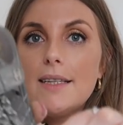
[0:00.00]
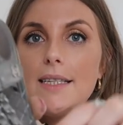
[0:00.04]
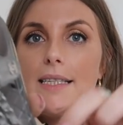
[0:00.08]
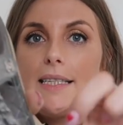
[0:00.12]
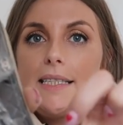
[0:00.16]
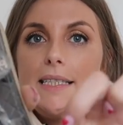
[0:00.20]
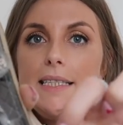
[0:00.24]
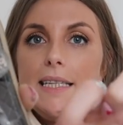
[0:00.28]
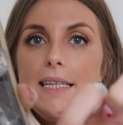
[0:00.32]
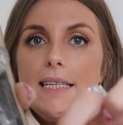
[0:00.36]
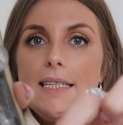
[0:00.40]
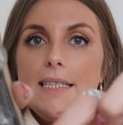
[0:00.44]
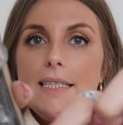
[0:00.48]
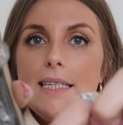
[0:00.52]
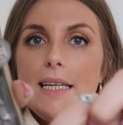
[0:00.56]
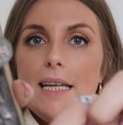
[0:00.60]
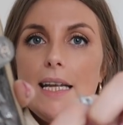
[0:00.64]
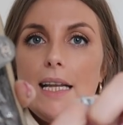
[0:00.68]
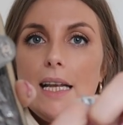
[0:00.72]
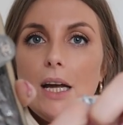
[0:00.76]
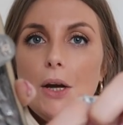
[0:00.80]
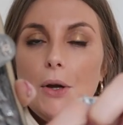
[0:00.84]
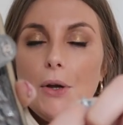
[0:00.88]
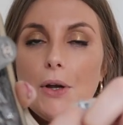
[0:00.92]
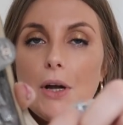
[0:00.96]
C
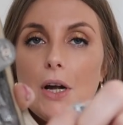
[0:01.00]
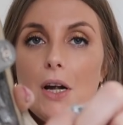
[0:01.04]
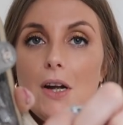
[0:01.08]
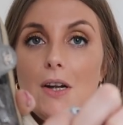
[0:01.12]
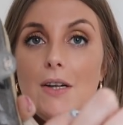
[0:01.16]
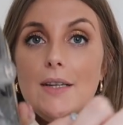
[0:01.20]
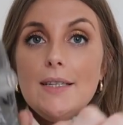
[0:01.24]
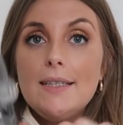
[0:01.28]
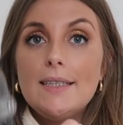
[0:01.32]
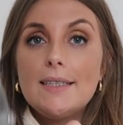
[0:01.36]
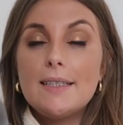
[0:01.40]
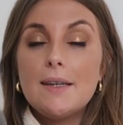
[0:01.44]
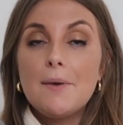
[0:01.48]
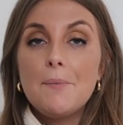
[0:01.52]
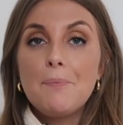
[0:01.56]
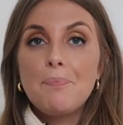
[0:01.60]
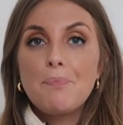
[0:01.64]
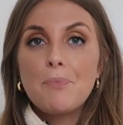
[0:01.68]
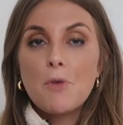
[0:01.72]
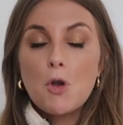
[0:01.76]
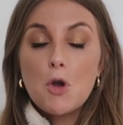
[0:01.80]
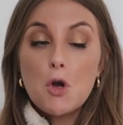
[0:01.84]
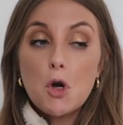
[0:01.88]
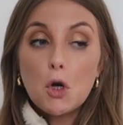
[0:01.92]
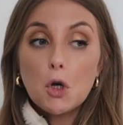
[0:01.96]
C logos
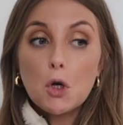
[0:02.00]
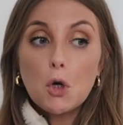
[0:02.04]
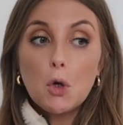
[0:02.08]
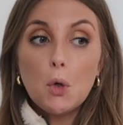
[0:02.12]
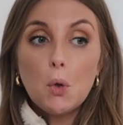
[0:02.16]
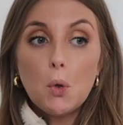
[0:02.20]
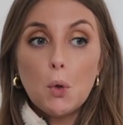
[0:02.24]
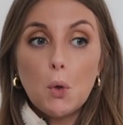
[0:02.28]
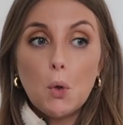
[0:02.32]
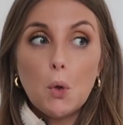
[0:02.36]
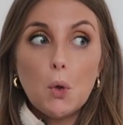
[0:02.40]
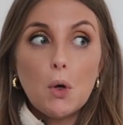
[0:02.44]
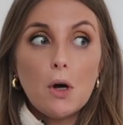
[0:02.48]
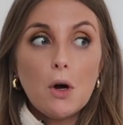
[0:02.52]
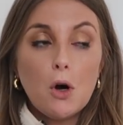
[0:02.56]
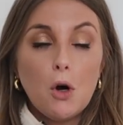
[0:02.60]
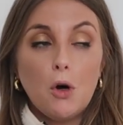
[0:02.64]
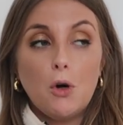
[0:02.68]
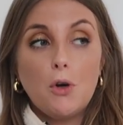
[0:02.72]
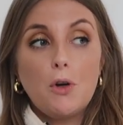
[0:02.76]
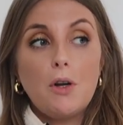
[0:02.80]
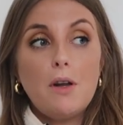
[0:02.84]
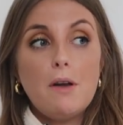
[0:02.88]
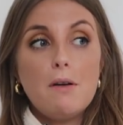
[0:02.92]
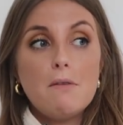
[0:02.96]
got caught
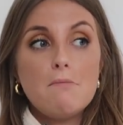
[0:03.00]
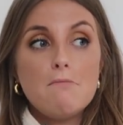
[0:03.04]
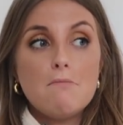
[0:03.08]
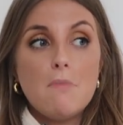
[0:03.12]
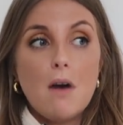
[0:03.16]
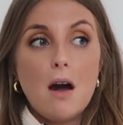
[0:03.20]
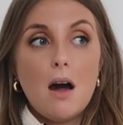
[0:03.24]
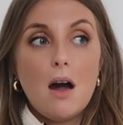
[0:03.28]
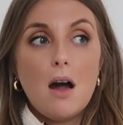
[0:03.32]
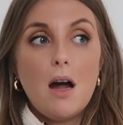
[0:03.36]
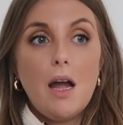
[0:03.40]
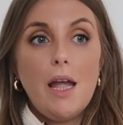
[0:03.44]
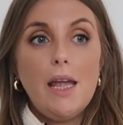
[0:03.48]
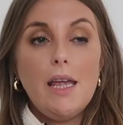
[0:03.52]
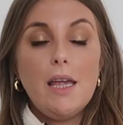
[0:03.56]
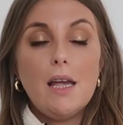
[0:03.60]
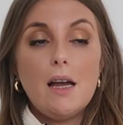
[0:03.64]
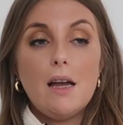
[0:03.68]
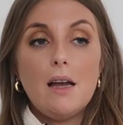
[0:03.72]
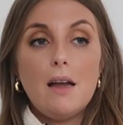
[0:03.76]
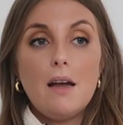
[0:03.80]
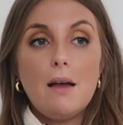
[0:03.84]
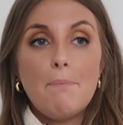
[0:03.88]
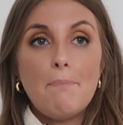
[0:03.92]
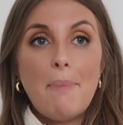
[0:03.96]
on
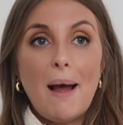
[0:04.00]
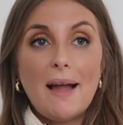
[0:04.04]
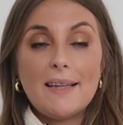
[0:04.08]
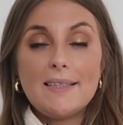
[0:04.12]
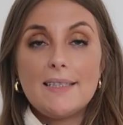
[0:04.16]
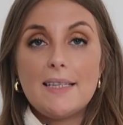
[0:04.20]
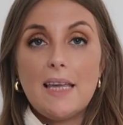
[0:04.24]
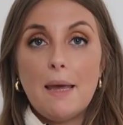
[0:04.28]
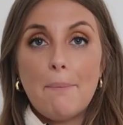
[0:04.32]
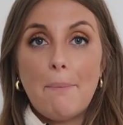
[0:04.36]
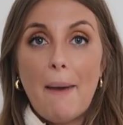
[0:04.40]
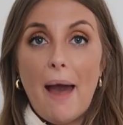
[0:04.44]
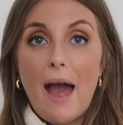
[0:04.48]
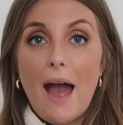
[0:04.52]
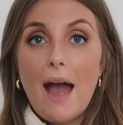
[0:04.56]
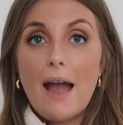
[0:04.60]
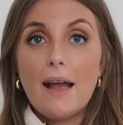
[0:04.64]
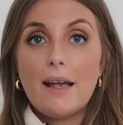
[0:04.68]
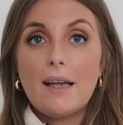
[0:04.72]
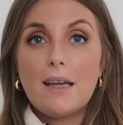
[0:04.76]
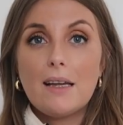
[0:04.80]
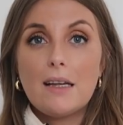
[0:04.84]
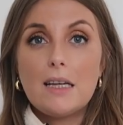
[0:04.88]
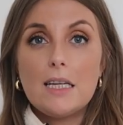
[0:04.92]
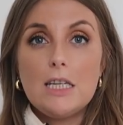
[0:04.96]
my basket
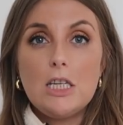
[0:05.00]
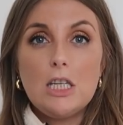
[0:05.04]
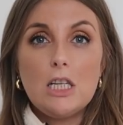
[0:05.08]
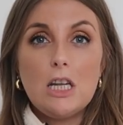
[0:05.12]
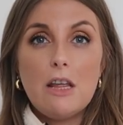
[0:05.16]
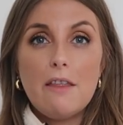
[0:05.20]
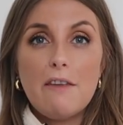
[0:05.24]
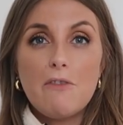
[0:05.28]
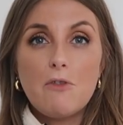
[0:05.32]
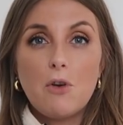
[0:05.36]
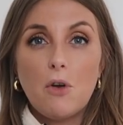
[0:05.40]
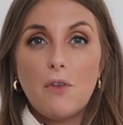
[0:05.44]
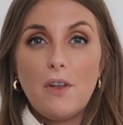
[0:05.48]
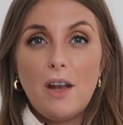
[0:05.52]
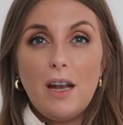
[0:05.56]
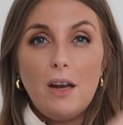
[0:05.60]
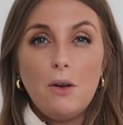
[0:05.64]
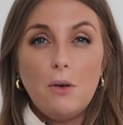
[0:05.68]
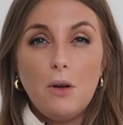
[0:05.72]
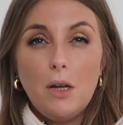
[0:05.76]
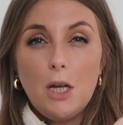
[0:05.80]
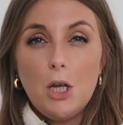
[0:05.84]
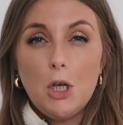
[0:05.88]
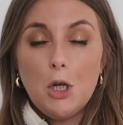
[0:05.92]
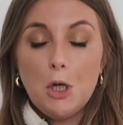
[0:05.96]
bag, because you know they've got the
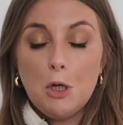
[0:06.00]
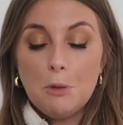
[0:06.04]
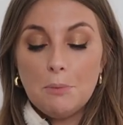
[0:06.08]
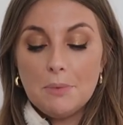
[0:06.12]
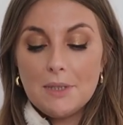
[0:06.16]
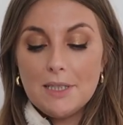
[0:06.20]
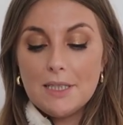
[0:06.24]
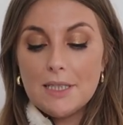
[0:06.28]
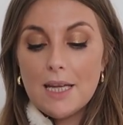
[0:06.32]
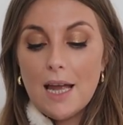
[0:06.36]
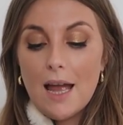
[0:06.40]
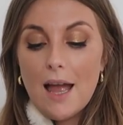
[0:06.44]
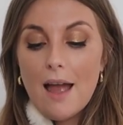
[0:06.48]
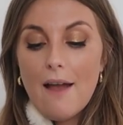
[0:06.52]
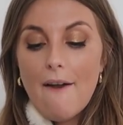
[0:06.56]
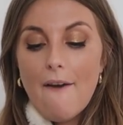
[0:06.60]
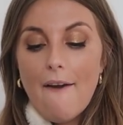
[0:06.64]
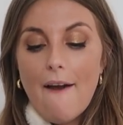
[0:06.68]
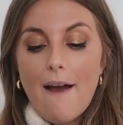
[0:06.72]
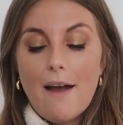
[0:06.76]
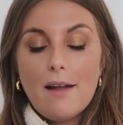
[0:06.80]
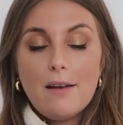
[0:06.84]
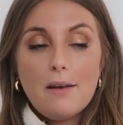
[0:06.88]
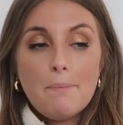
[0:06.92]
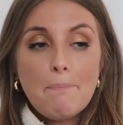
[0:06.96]
little loops,
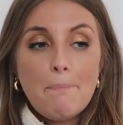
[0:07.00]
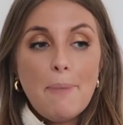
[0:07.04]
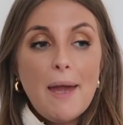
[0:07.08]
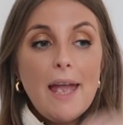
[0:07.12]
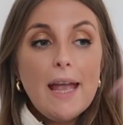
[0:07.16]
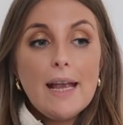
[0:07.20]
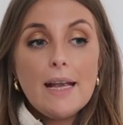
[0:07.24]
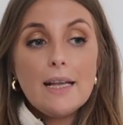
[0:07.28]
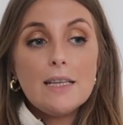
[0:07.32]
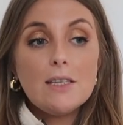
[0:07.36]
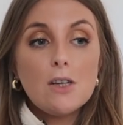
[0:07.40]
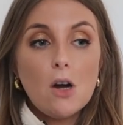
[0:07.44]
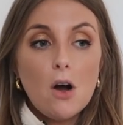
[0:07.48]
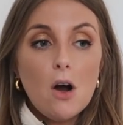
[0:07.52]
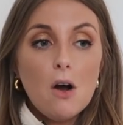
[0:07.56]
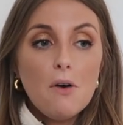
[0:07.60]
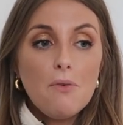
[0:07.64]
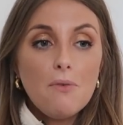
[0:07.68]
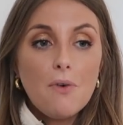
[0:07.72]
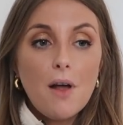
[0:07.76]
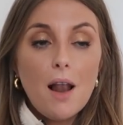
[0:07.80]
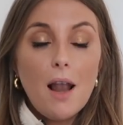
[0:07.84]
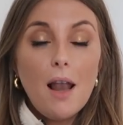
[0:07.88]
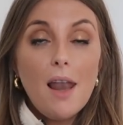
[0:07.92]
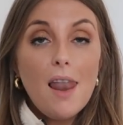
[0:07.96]
and pinged
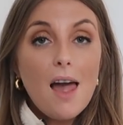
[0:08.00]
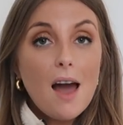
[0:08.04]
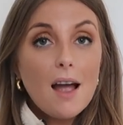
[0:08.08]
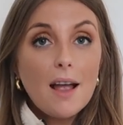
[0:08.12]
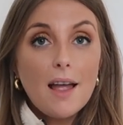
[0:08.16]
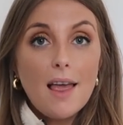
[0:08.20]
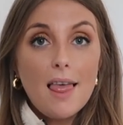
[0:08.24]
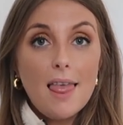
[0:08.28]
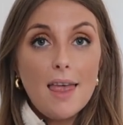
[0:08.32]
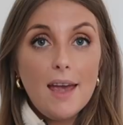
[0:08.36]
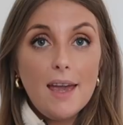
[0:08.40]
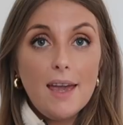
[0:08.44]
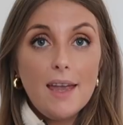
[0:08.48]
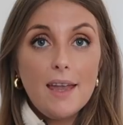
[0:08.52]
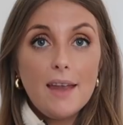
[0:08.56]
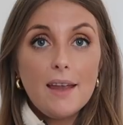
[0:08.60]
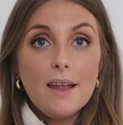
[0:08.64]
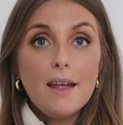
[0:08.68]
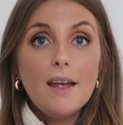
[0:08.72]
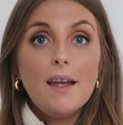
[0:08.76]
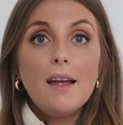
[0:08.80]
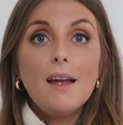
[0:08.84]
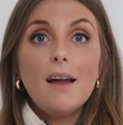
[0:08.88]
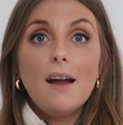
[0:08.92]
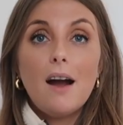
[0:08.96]
off.
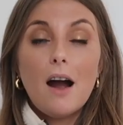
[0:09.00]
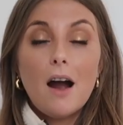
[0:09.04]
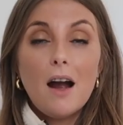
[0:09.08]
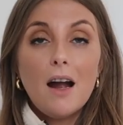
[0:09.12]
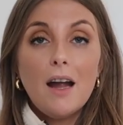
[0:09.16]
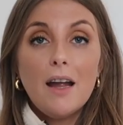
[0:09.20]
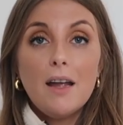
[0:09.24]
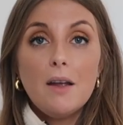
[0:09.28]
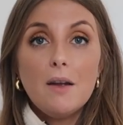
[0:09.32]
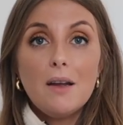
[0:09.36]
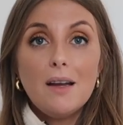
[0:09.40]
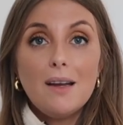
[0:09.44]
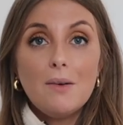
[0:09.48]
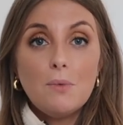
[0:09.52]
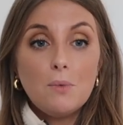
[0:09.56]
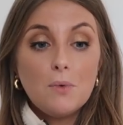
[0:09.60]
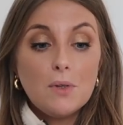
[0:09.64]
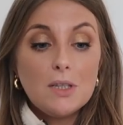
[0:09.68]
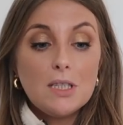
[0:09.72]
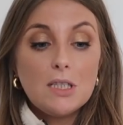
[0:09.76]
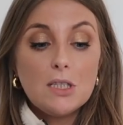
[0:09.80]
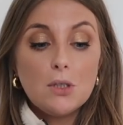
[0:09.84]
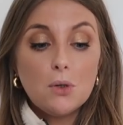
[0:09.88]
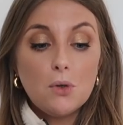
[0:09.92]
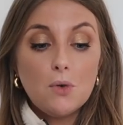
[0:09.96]
Luckily, I
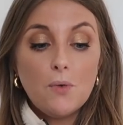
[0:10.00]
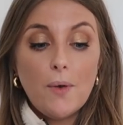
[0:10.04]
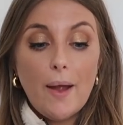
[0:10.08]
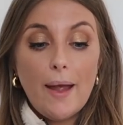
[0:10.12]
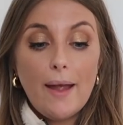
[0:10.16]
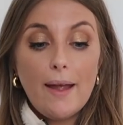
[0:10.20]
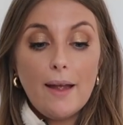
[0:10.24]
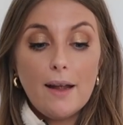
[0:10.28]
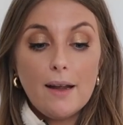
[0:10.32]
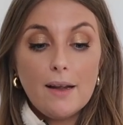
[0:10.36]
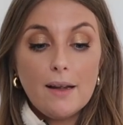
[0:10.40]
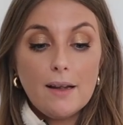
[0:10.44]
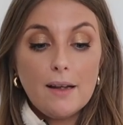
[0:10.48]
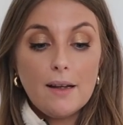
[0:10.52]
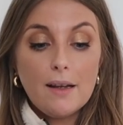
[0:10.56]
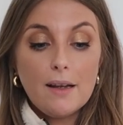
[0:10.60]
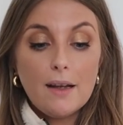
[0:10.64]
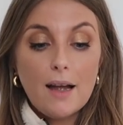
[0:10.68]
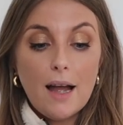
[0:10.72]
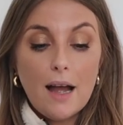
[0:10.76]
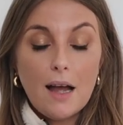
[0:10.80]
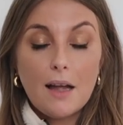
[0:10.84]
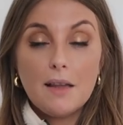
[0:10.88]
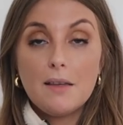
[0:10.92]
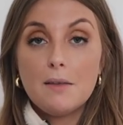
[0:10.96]
saw it
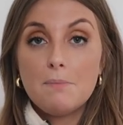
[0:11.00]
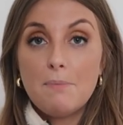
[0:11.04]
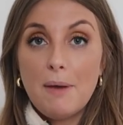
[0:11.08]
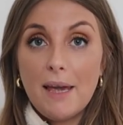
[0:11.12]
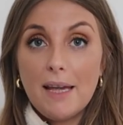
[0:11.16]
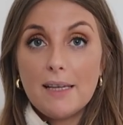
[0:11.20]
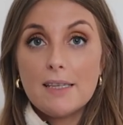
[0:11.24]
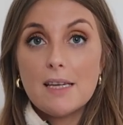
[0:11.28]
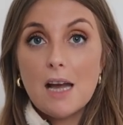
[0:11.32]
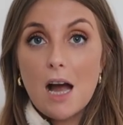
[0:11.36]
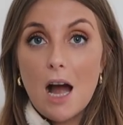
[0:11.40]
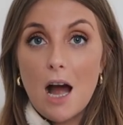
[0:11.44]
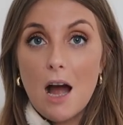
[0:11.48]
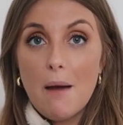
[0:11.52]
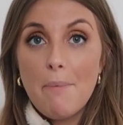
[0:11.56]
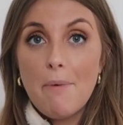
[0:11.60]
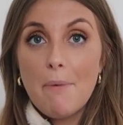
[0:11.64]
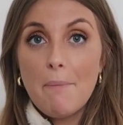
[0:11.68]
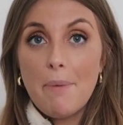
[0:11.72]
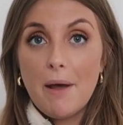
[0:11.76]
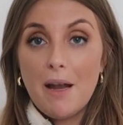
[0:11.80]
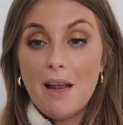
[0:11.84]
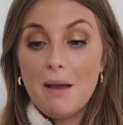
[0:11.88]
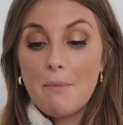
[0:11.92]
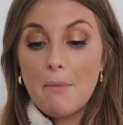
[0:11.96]
and picked it up
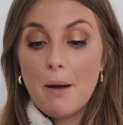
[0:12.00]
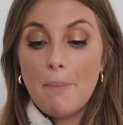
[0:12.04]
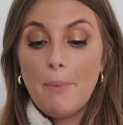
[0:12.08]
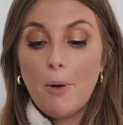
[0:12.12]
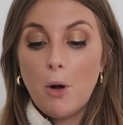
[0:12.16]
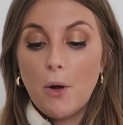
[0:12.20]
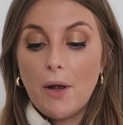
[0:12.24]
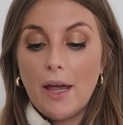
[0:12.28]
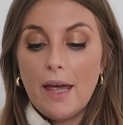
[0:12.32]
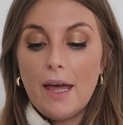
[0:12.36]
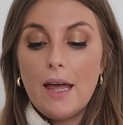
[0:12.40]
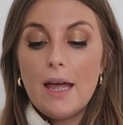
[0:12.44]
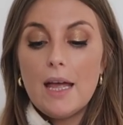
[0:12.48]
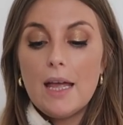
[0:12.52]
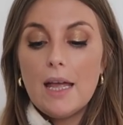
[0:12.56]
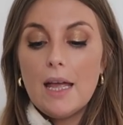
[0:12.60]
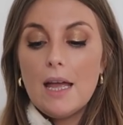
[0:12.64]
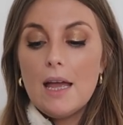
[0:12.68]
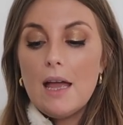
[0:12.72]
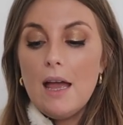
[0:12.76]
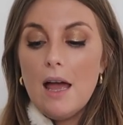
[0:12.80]
and put it in my pocket.